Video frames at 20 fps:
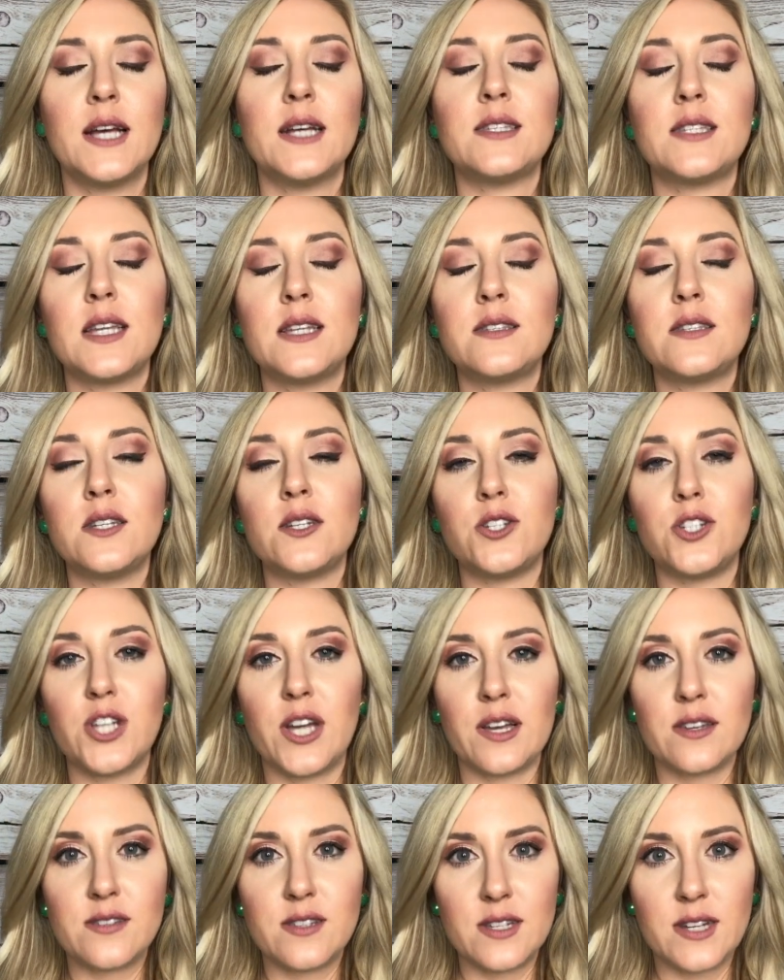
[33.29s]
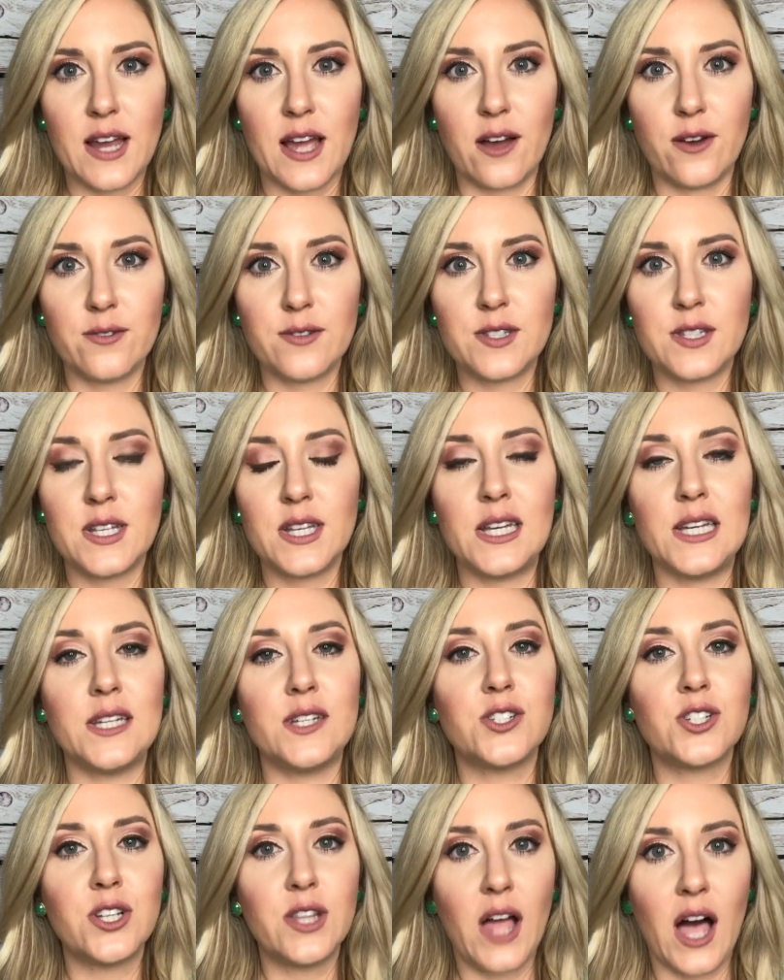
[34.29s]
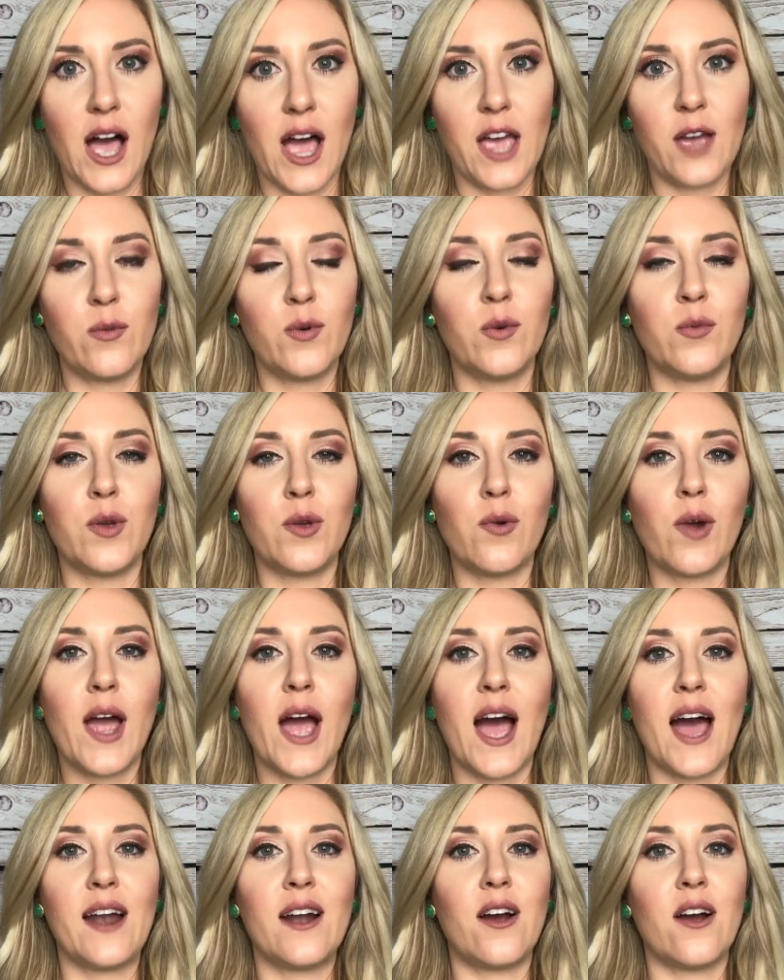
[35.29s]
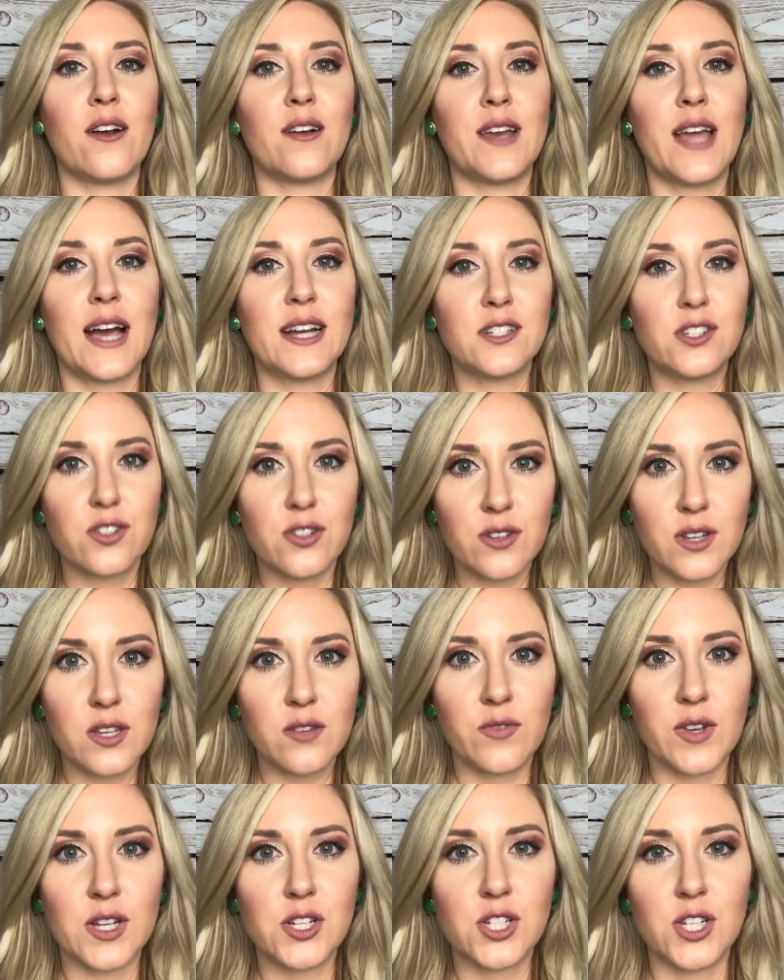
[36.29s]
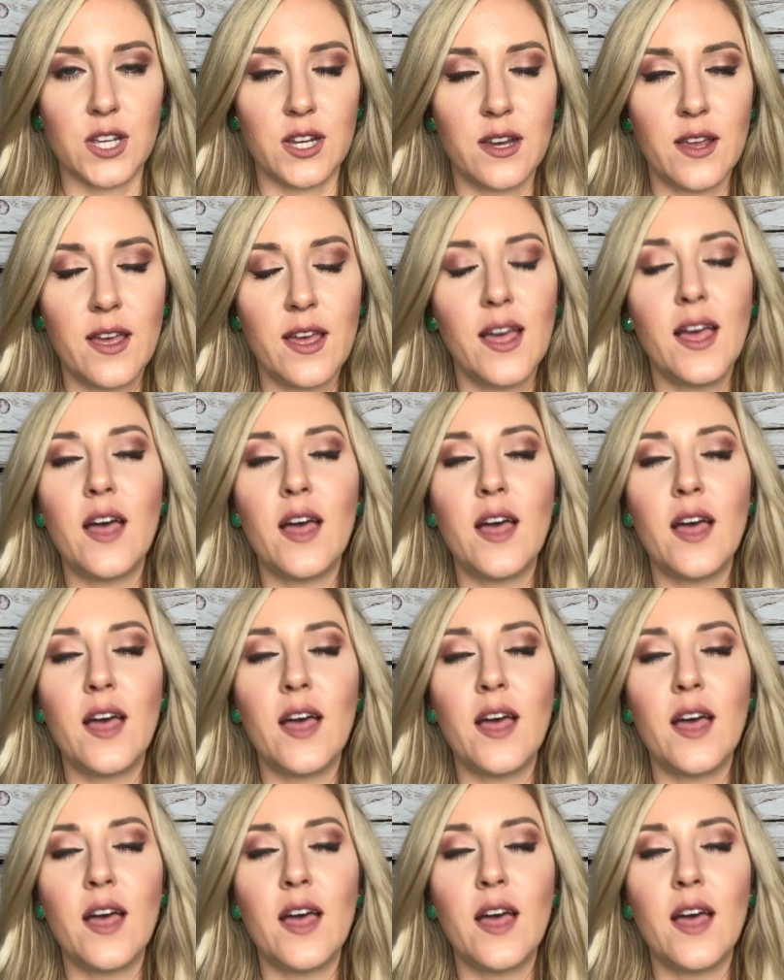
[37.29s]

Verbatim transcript: since he just announced in July when we were at our national convention